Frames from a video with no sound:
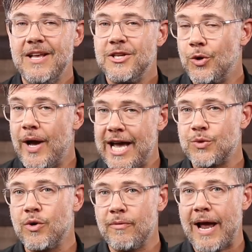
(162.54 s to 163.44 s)
So as
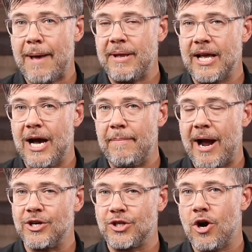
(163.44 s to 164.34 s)
we're wrapping up
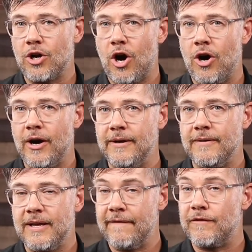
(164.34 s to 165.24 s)
our talk
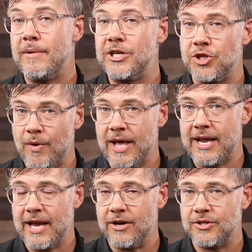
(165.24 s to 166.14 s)
on information
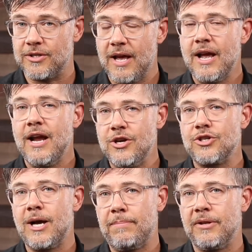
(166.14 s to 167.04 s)
radiators, here's
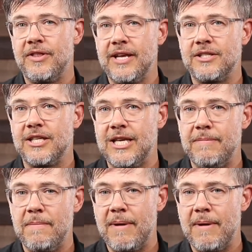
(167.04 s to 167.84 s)
a couple of things to keep in